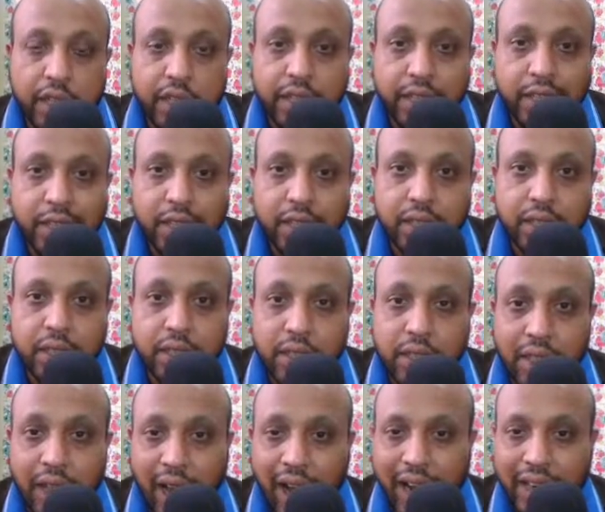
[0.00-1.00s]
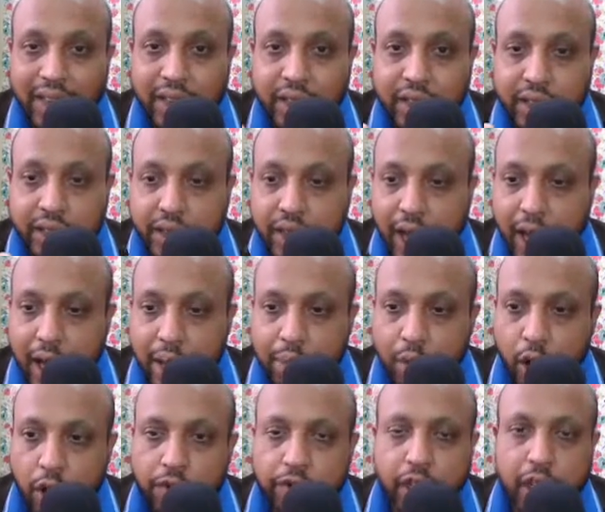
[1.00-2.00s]
This is at the time
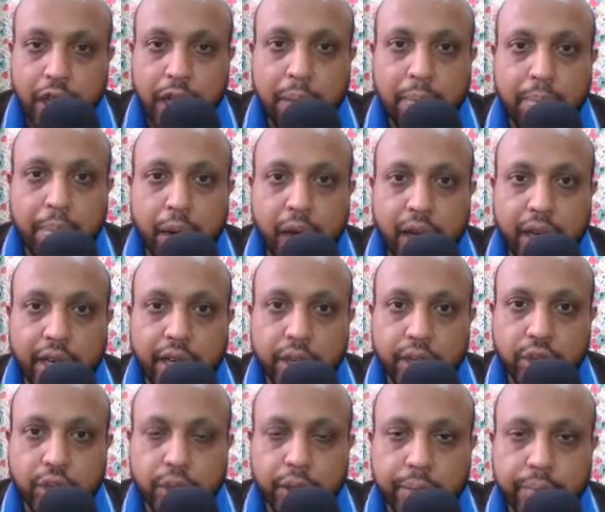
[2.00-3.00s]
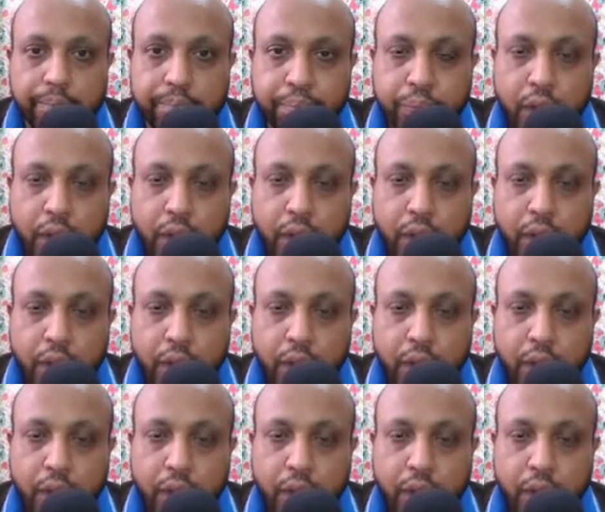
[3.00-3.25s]
of the implantation.